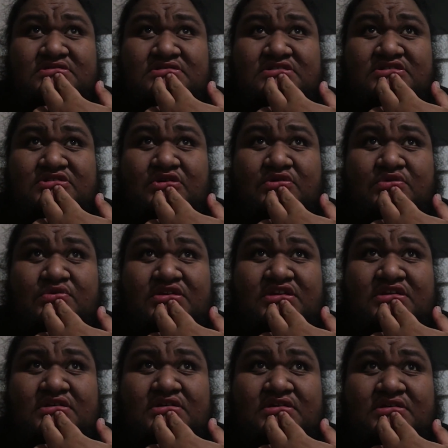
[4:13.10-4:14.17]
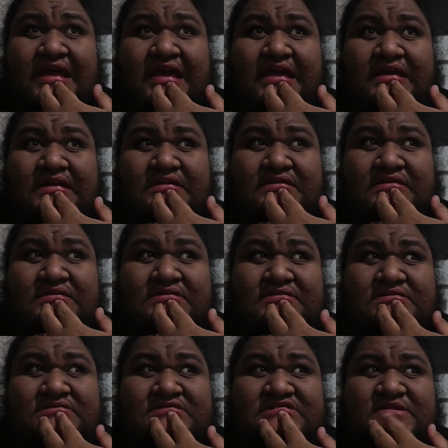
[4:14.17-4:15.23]
this whole week? And
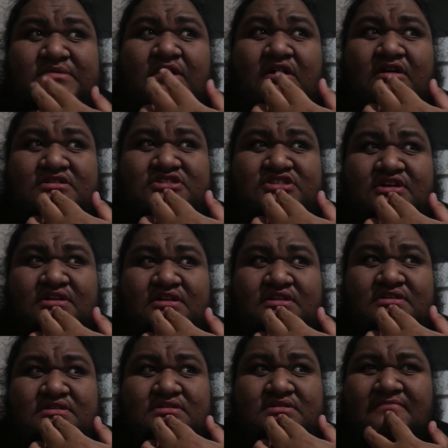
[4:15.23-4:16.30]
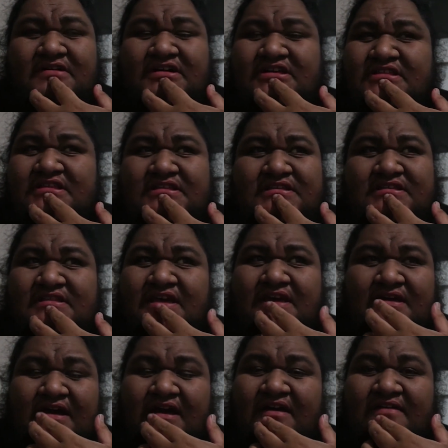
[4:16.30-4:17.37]
some hot chocolate. But other than
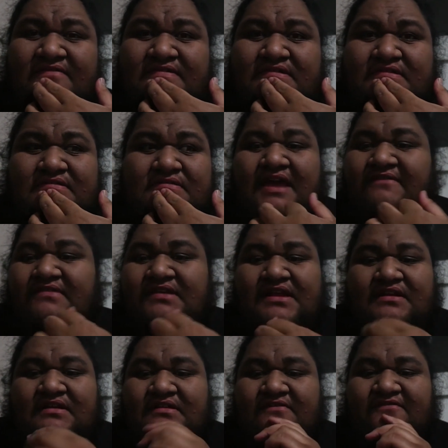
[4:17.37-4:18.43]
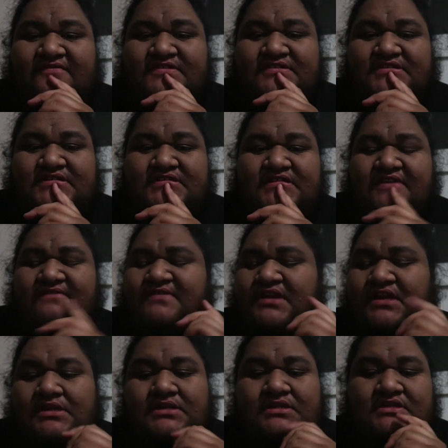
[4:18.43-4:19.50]
that, I haven't had any fizzy, haven't
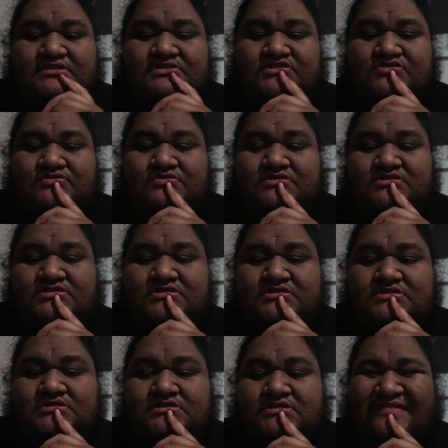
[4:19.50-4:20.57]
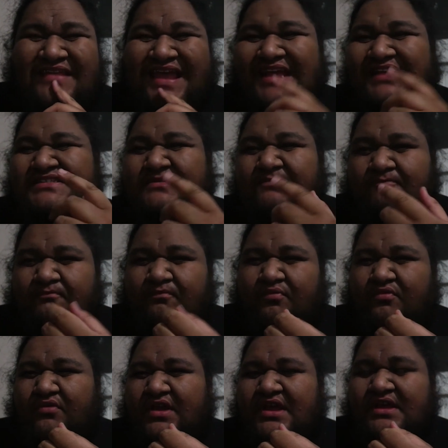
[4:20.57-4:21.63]
had any juice. I had some
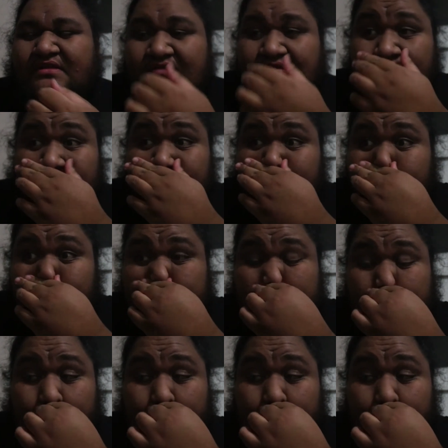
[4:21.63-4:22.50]
bread though